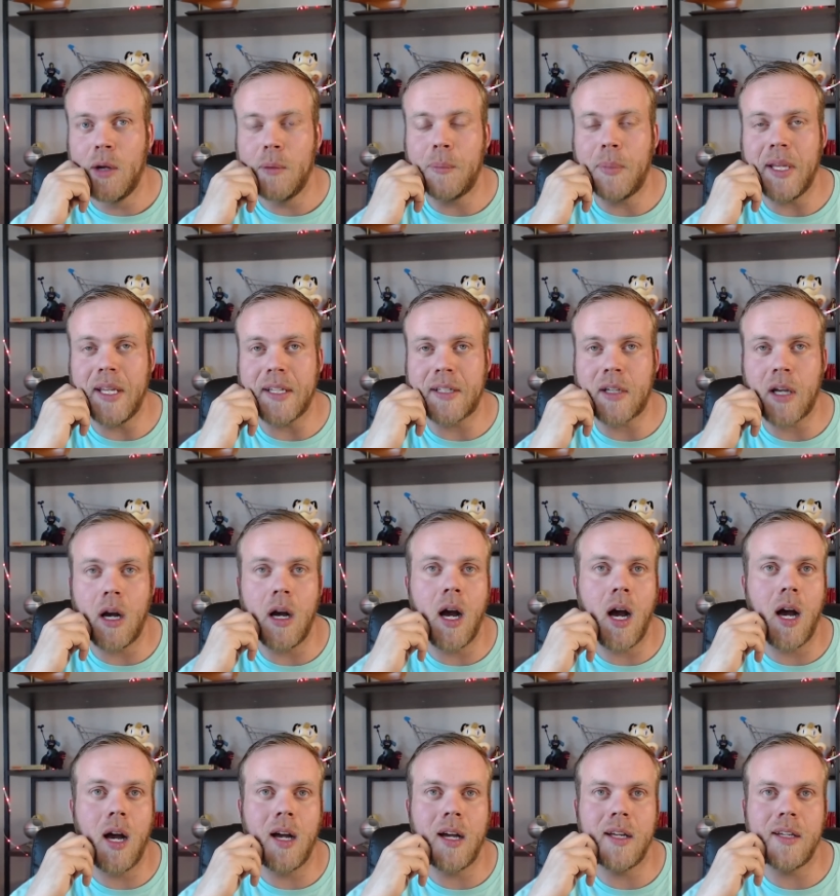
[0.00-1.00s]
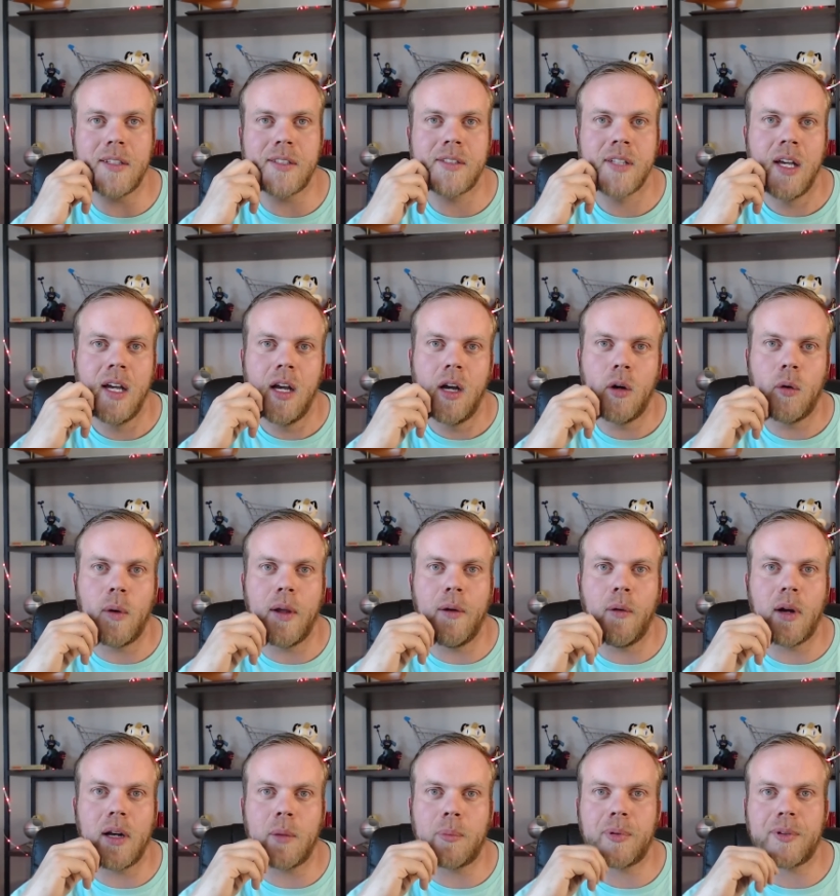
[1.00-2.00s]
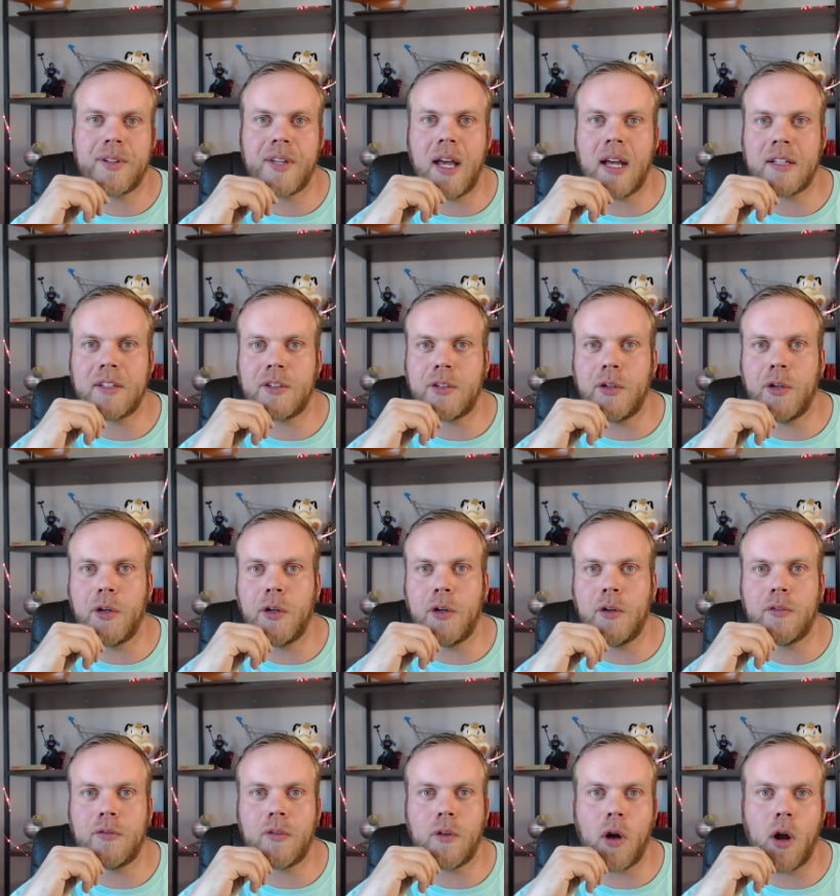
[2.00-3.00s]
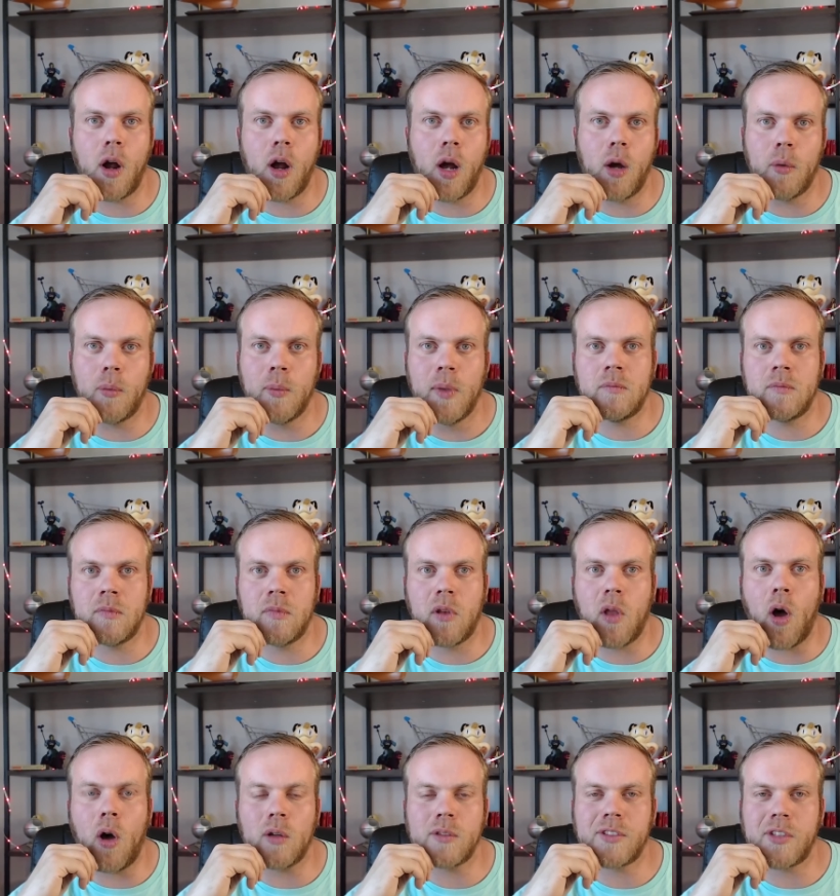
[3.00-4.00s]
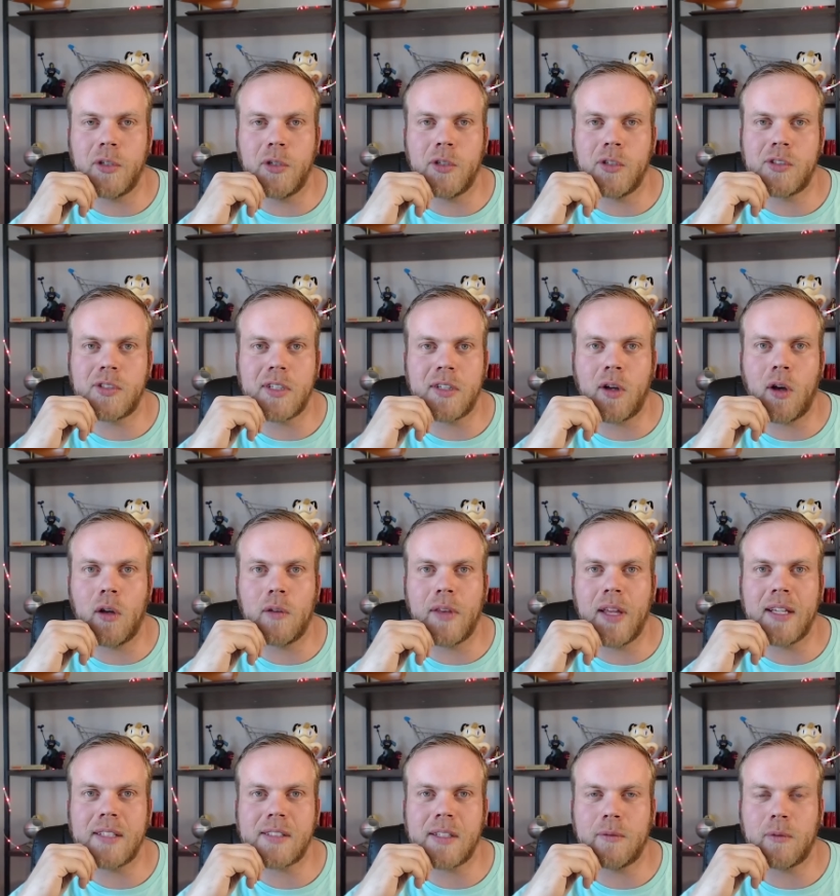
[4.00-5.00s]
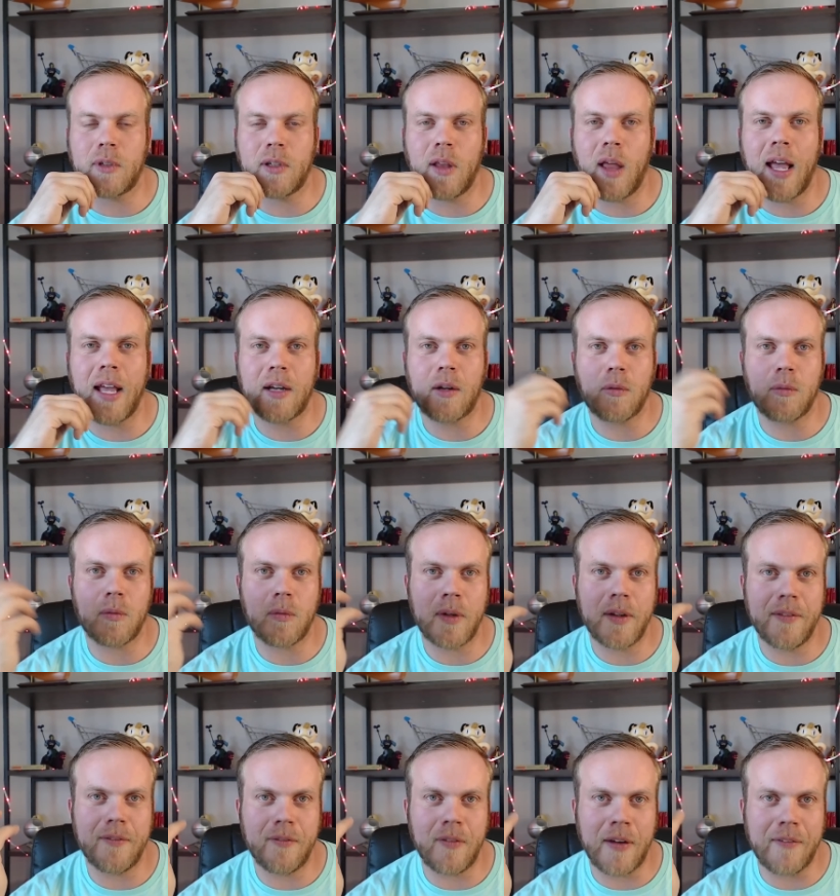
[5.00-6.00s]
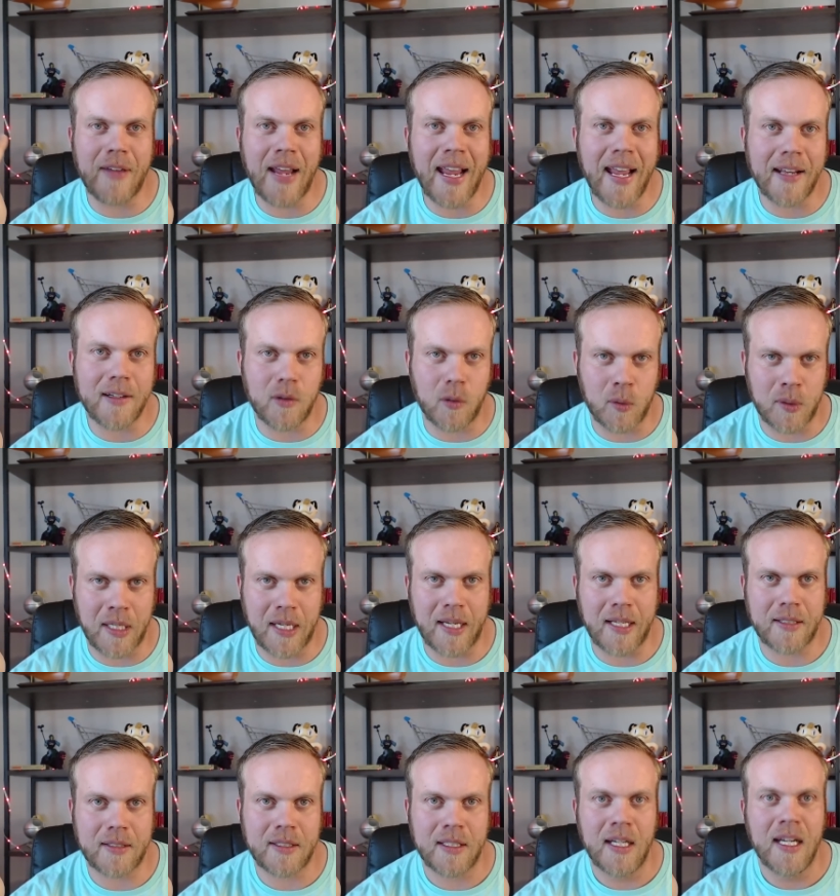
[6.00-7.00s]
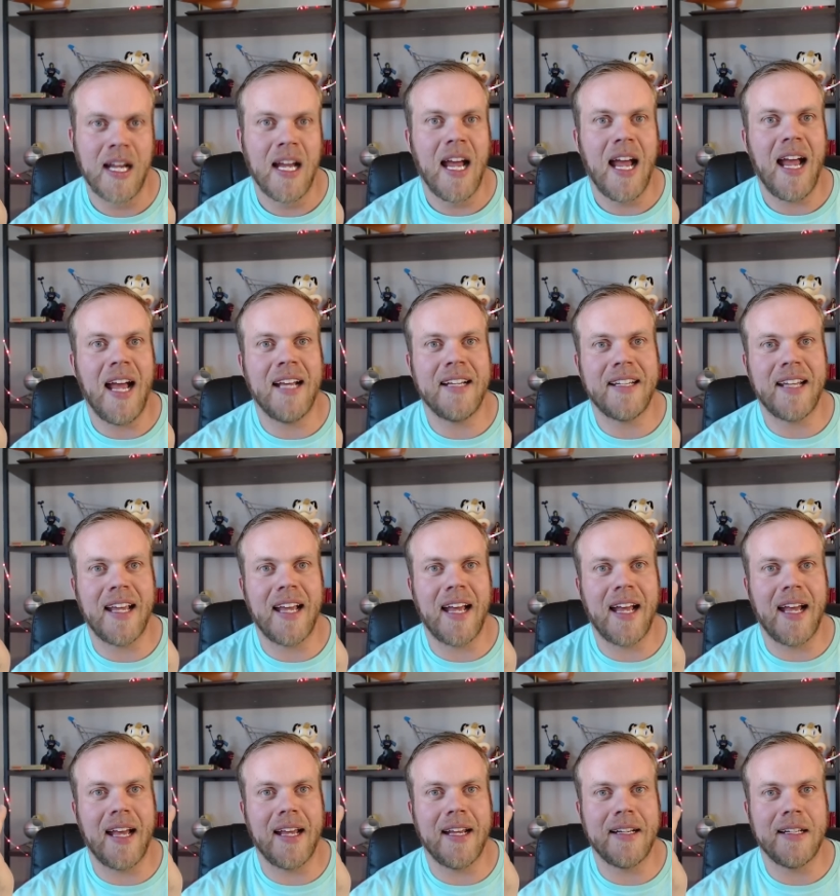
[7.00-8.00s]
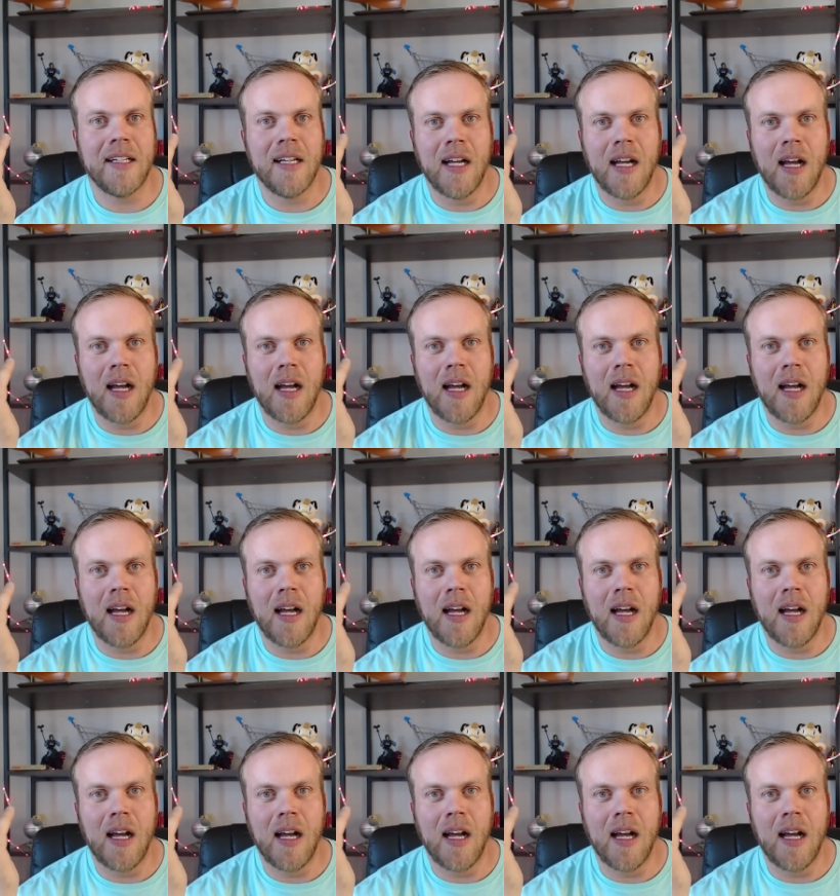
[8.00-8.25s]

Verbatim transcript: because we want to protect you from lawsuits and all this. And we're like, we've handled it. And then